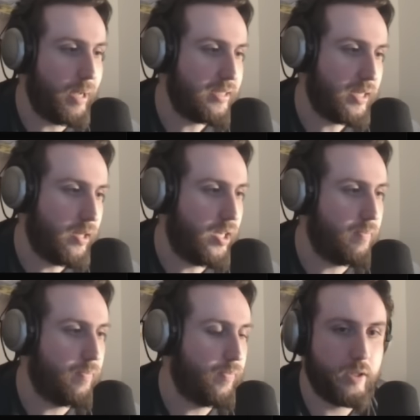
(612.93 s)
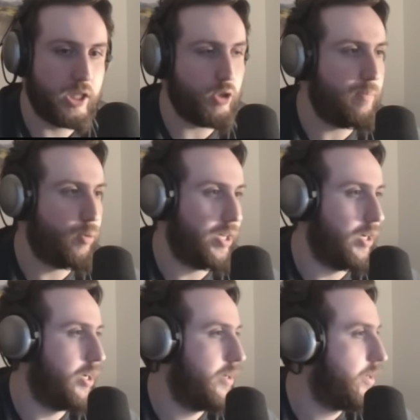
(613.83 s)
basically. So it should be pretty
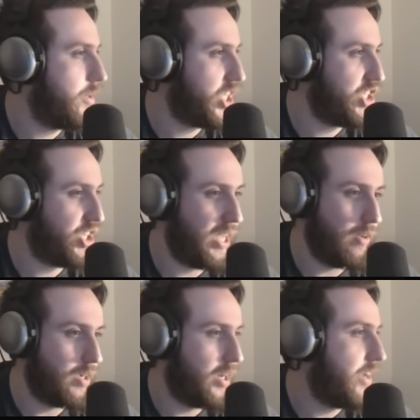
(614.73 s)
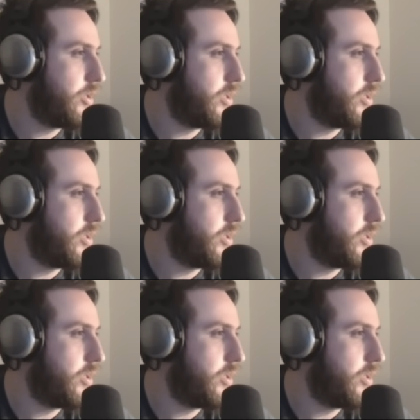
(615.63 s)
good. I should actually calc it. I have